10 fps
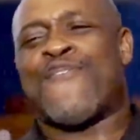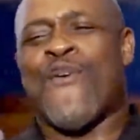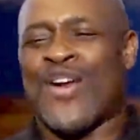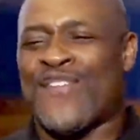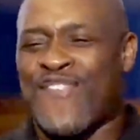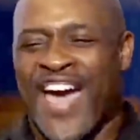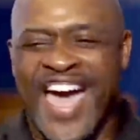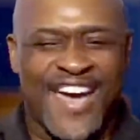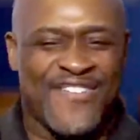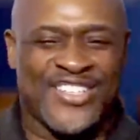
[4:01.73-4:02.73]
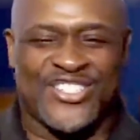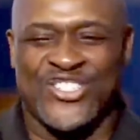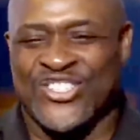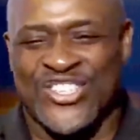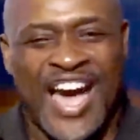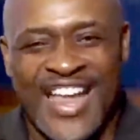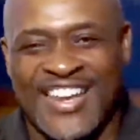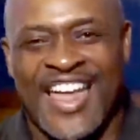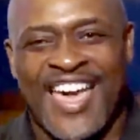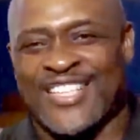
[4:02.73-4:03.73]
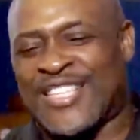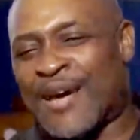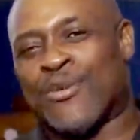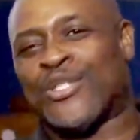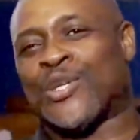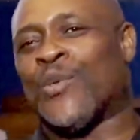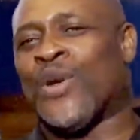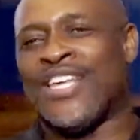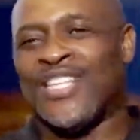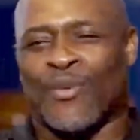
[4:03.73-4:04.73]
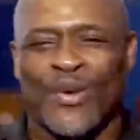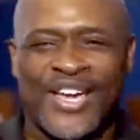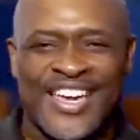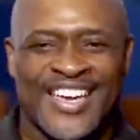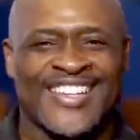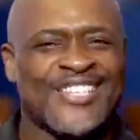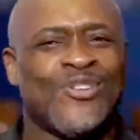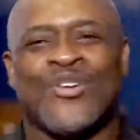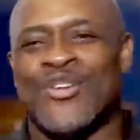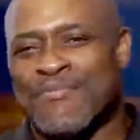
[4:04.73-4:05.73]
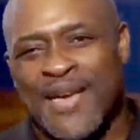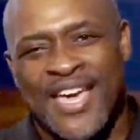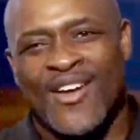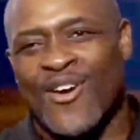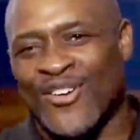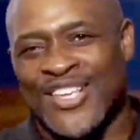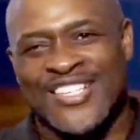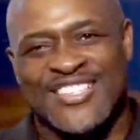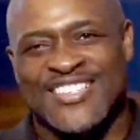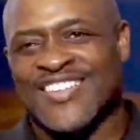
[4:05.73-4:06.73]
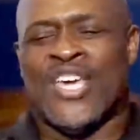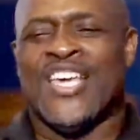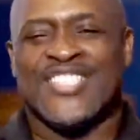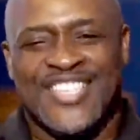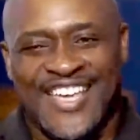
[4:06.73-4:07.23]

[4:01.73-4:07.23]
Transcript: 45 is not like number 23. And you know, it made all this. Well, he